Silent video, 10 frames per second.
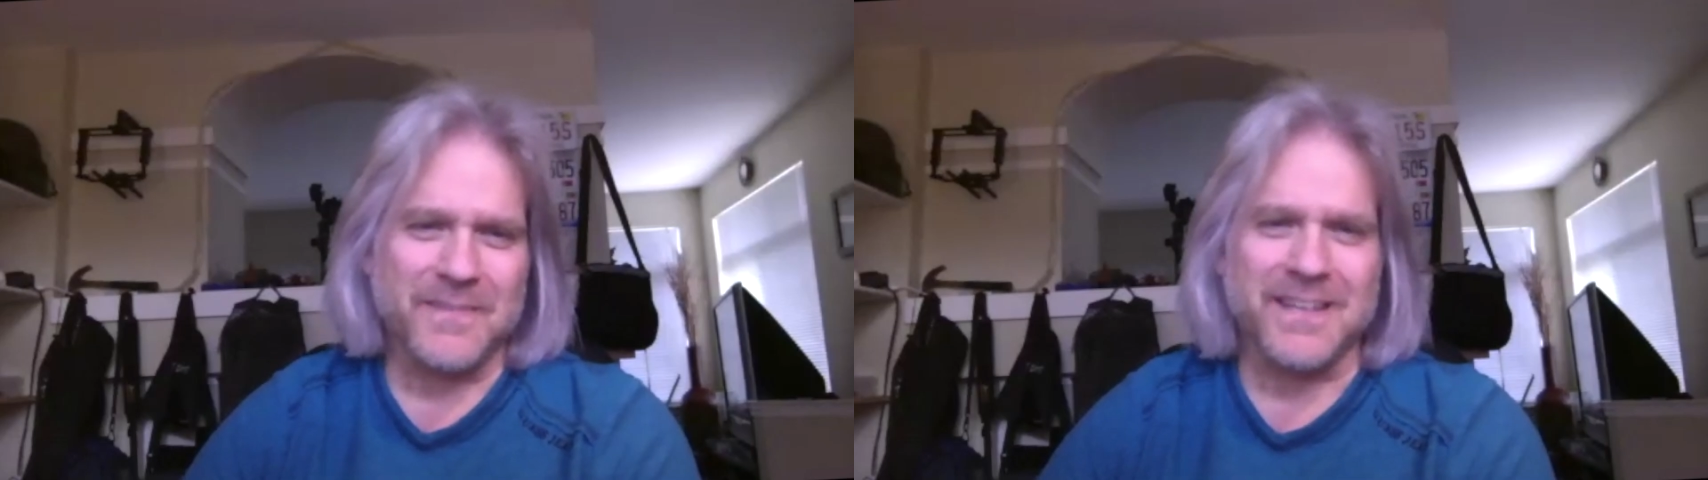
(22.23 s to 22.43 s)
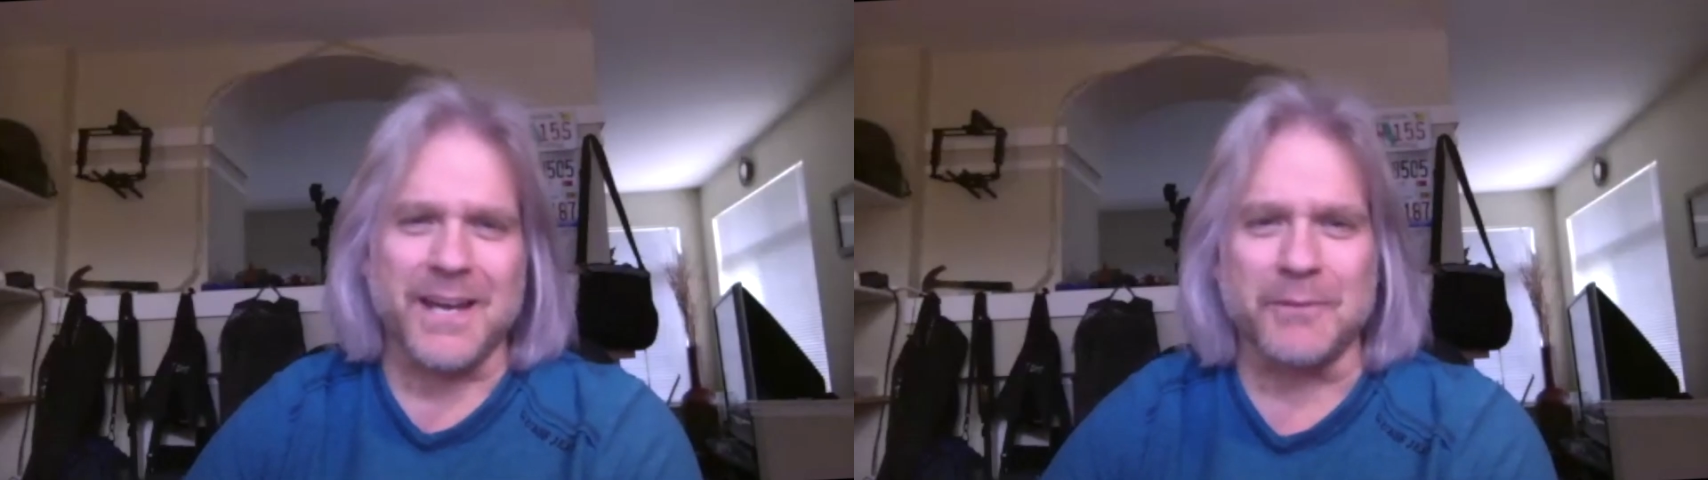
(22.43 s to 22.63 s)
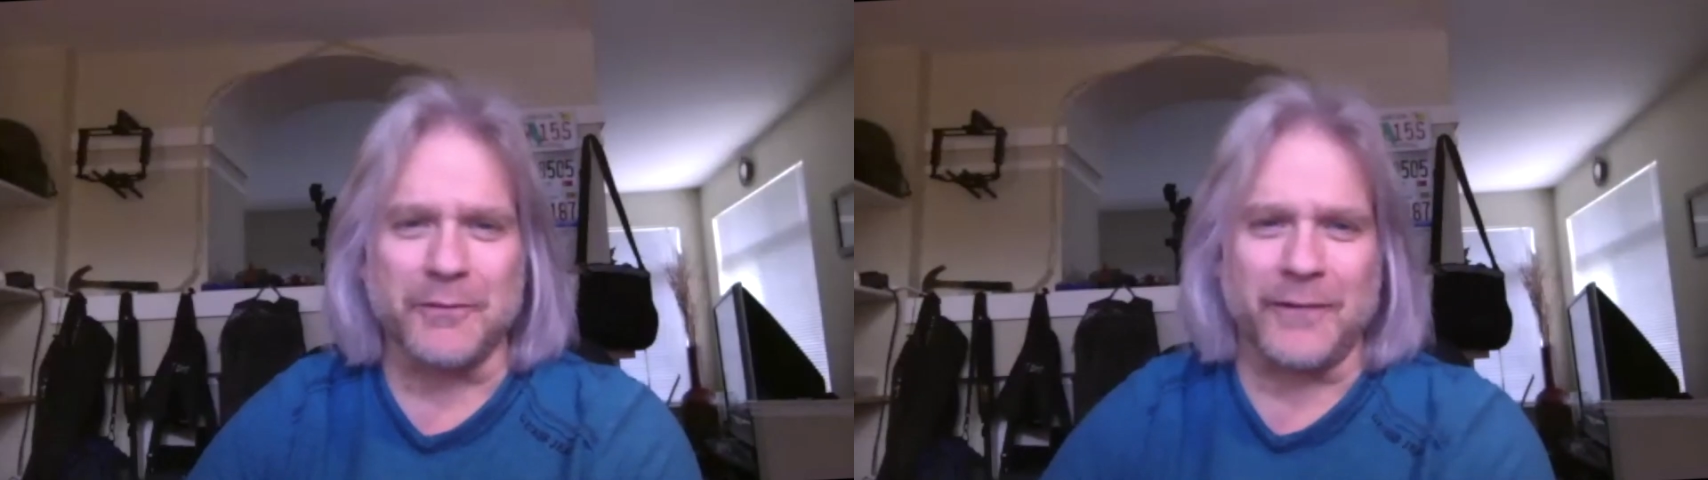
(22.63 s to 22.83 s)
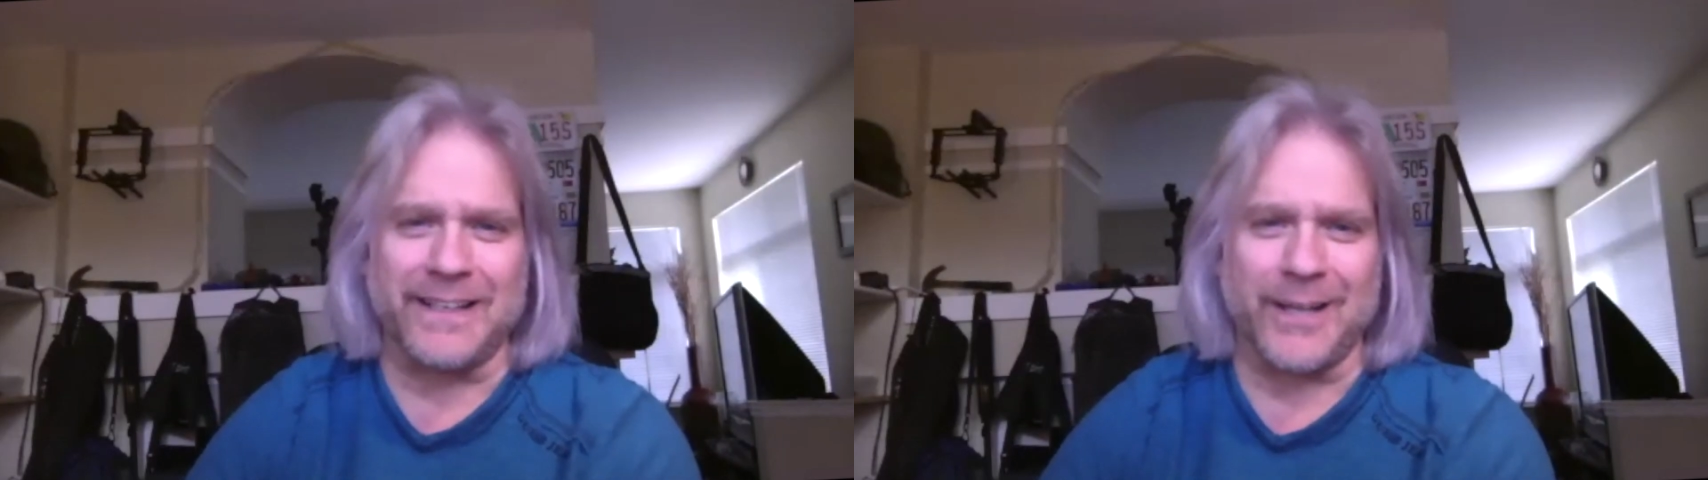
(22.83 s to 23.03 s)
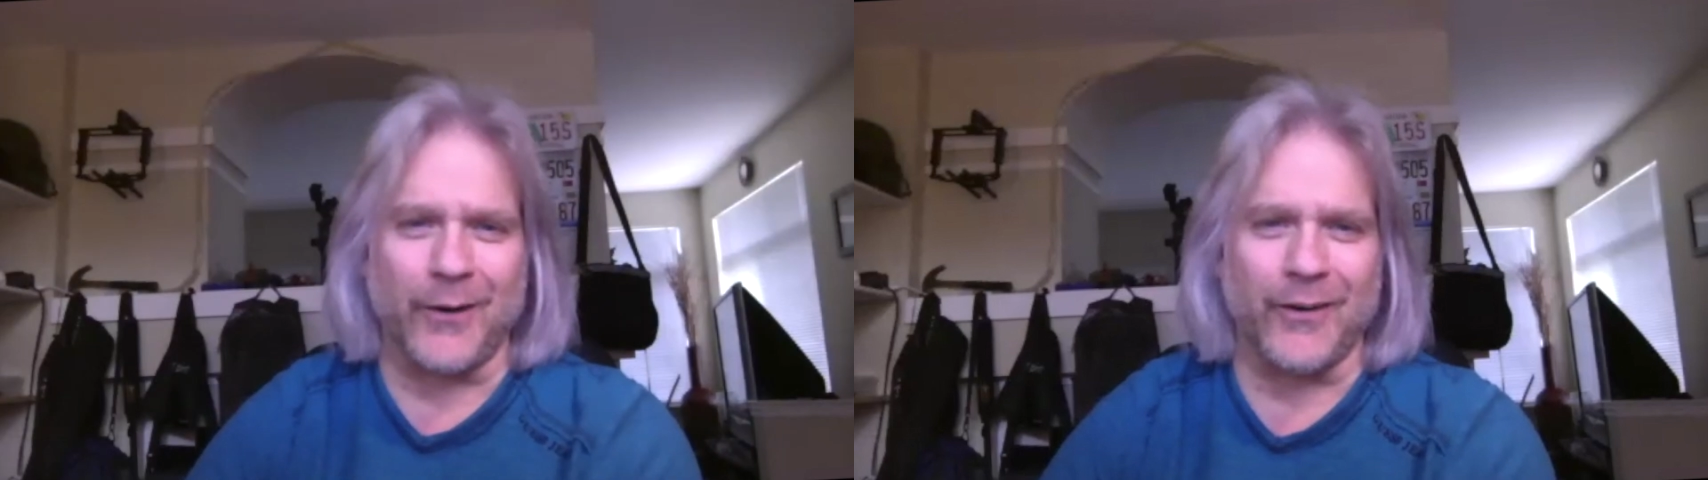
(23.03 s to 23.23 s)
Come to
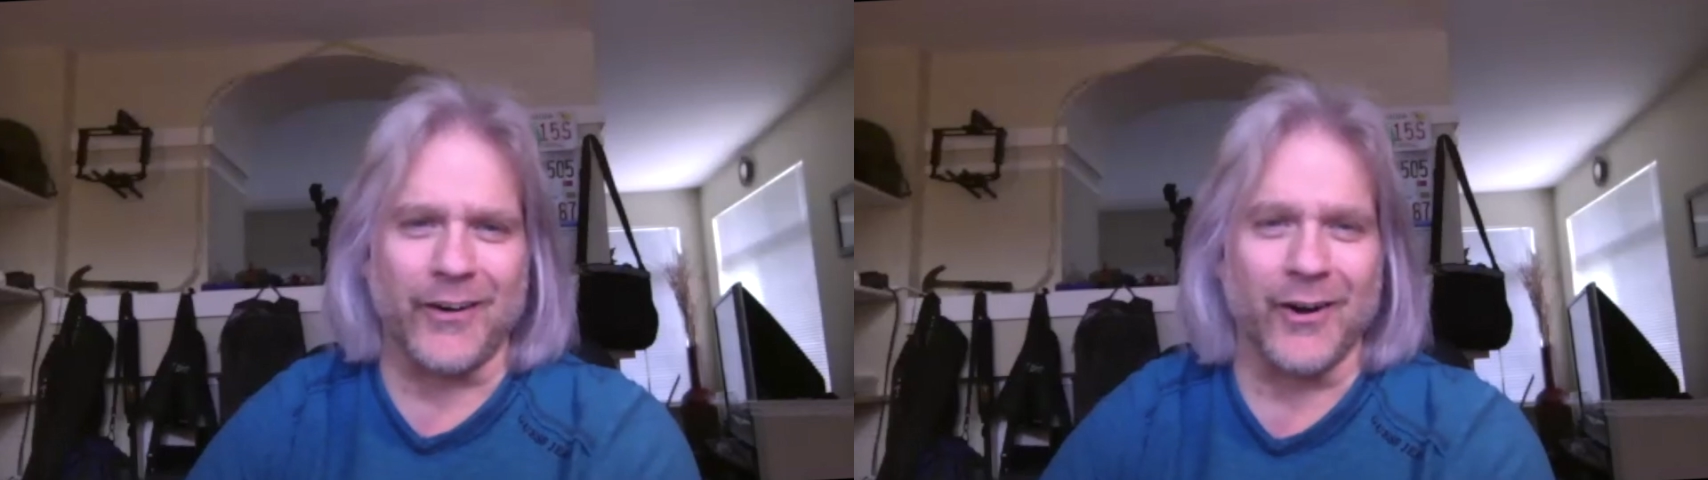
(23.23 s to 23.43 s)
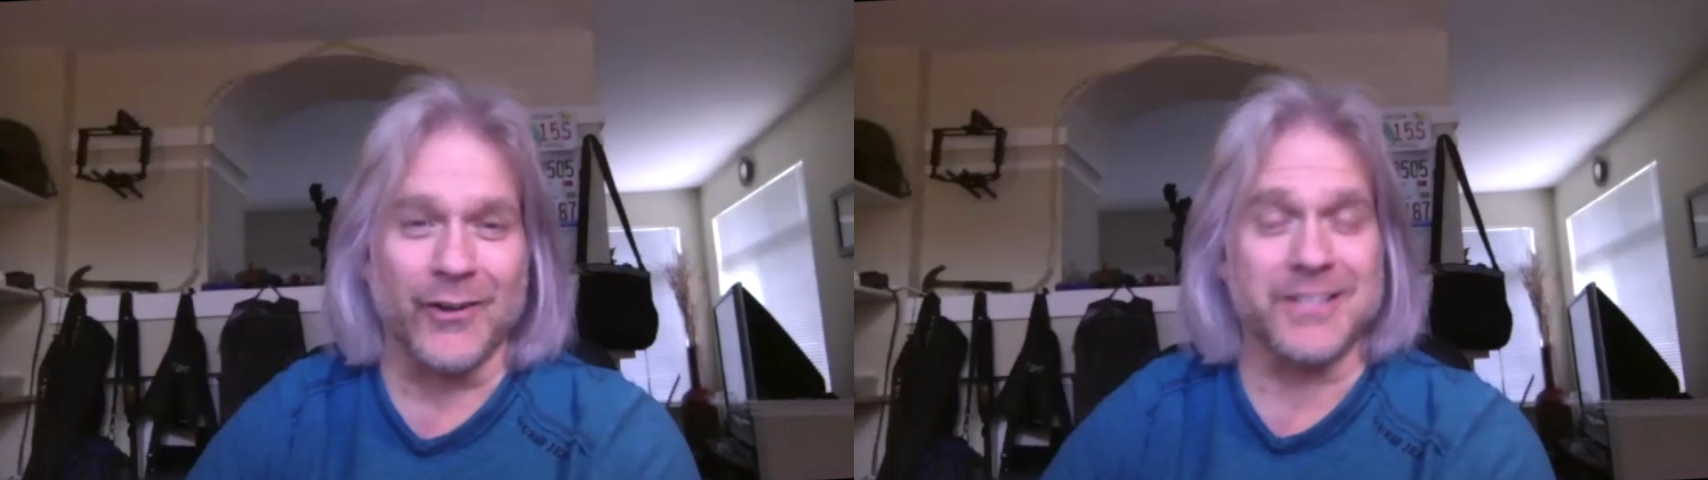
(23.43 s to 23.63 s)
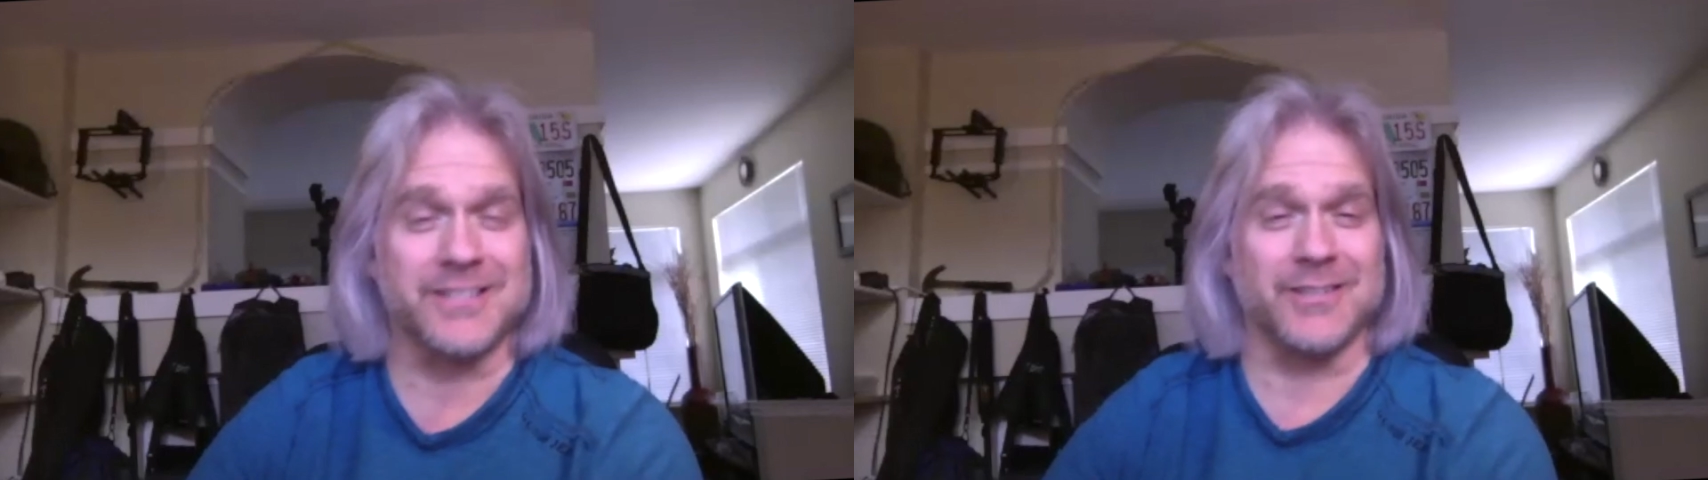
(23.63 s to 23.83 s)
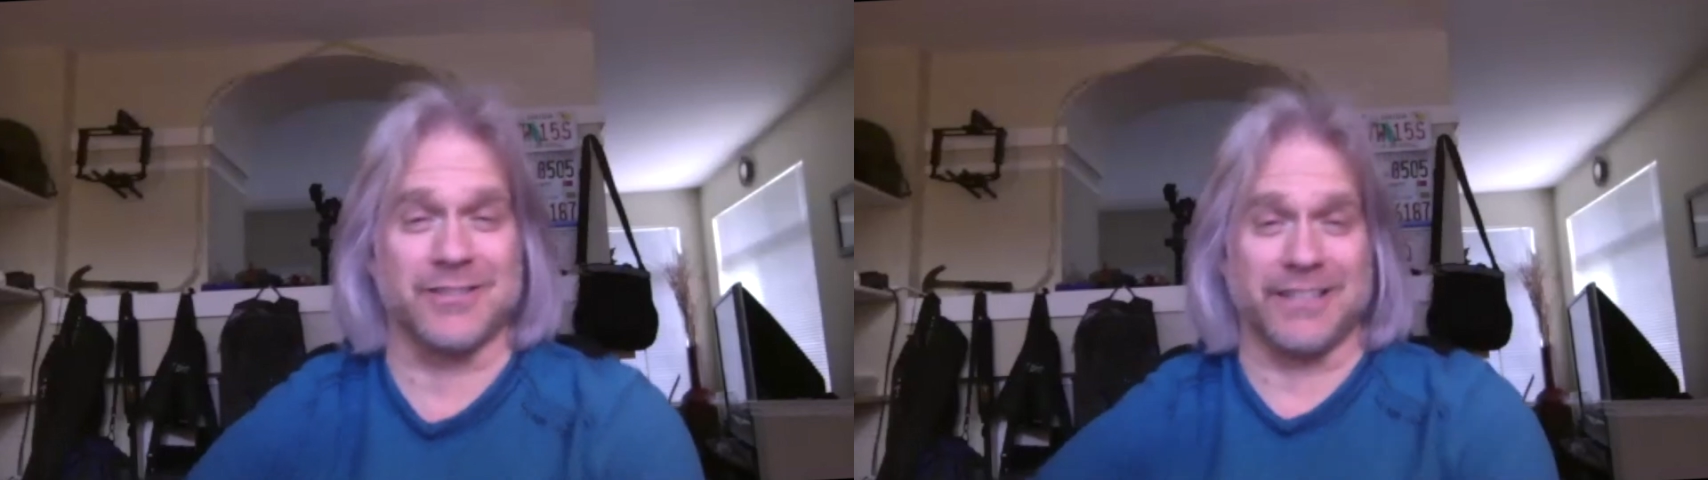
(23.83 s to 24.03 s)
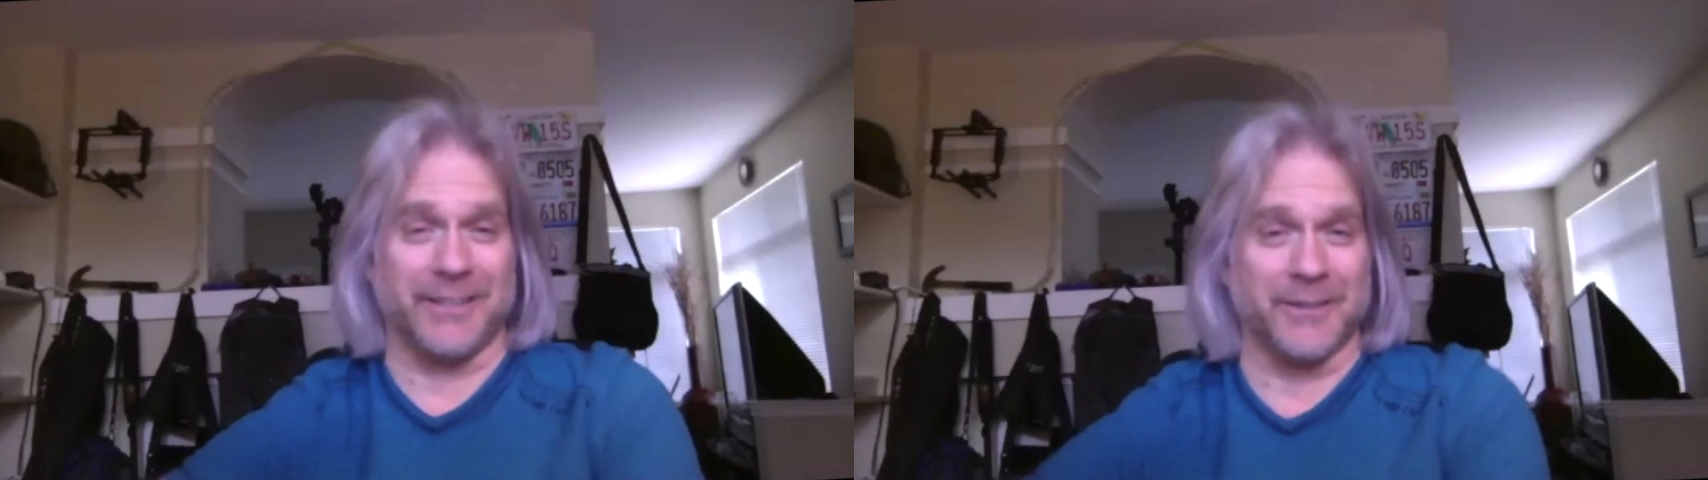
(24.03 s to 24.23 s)
find out, all these
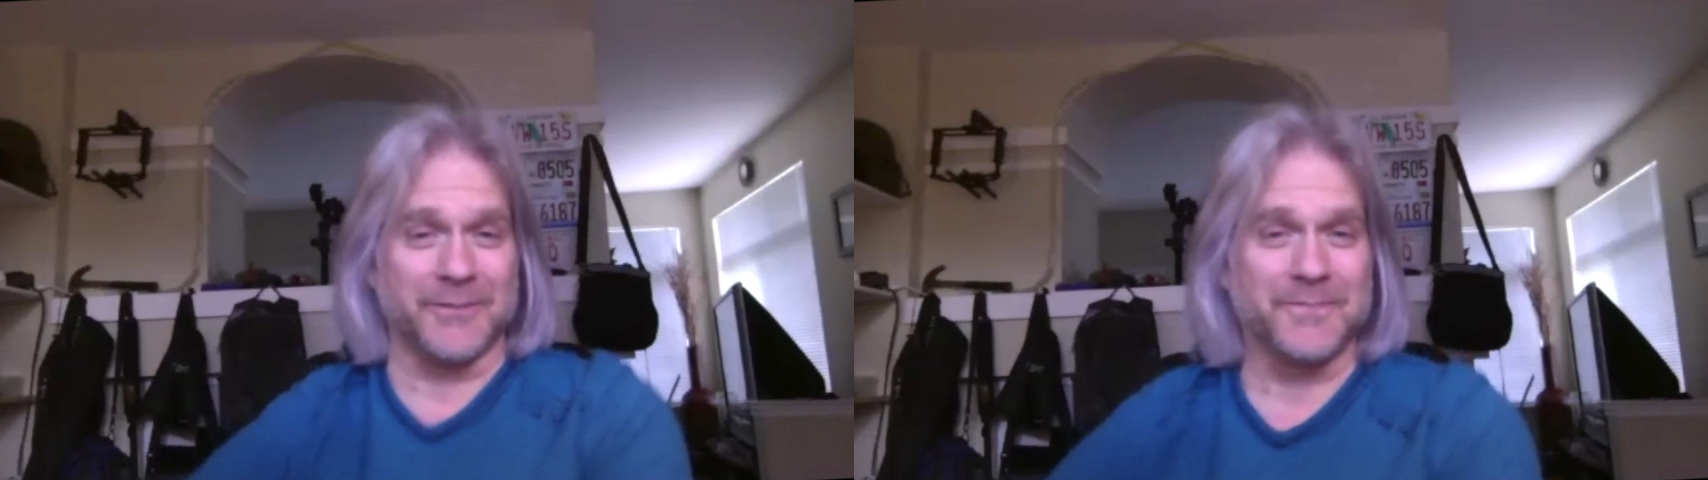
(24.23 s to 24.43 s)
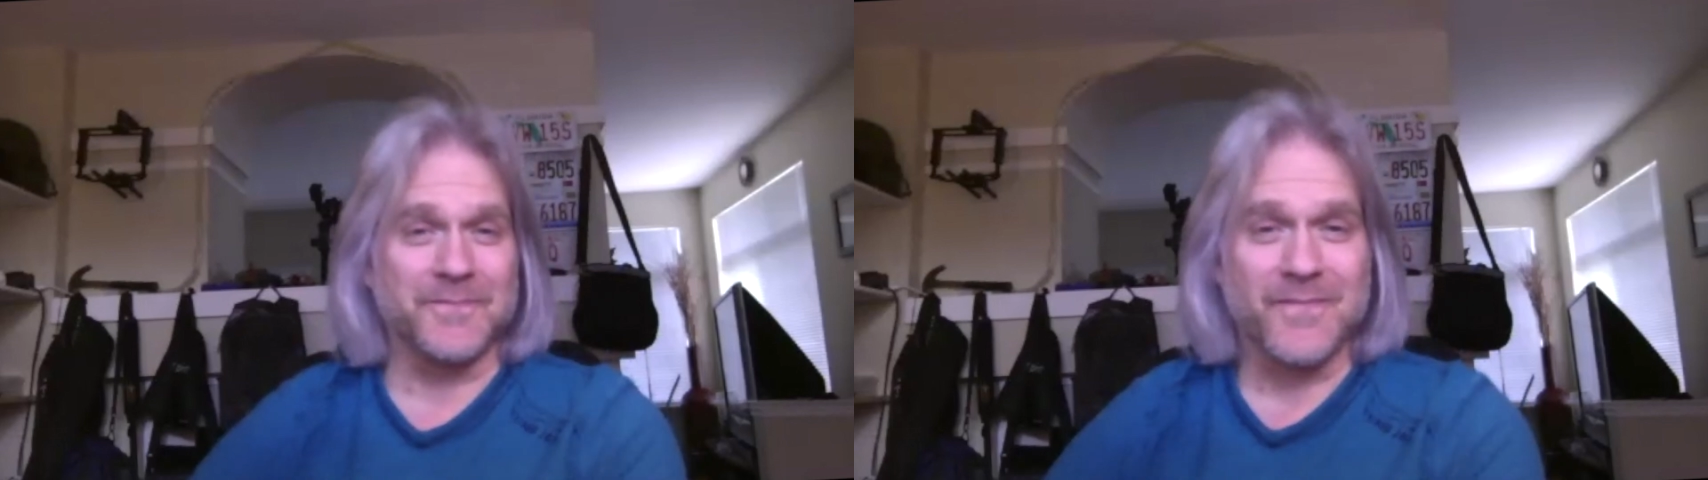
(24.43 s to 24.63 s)
years later,